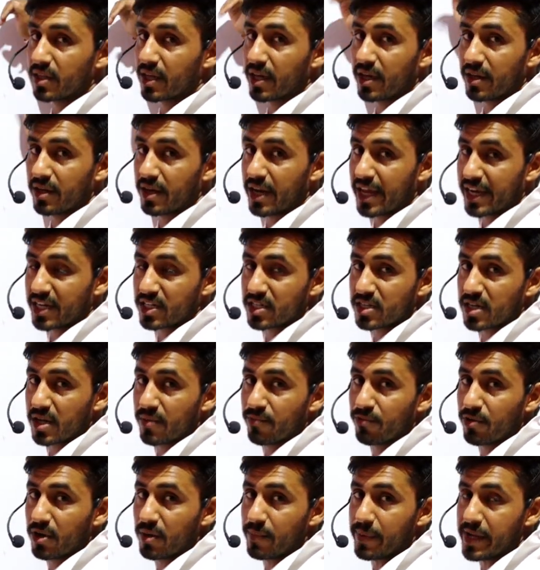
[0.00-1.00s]
the next
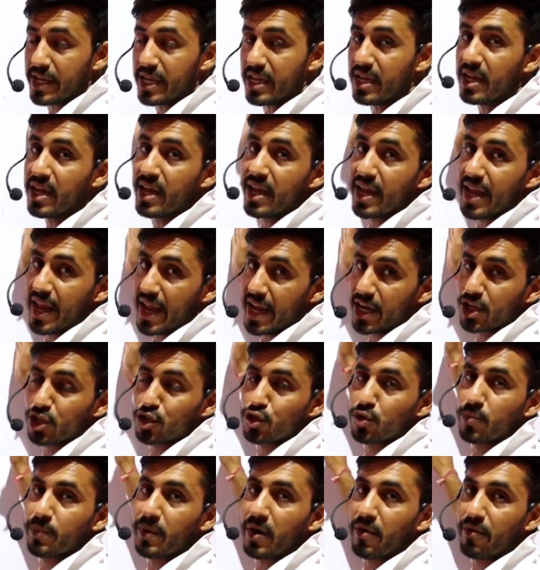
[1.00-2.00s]
term will be x
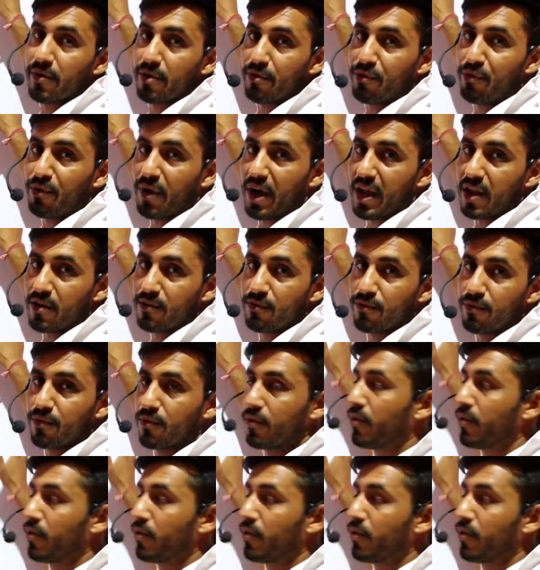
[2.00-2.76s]
to power 5.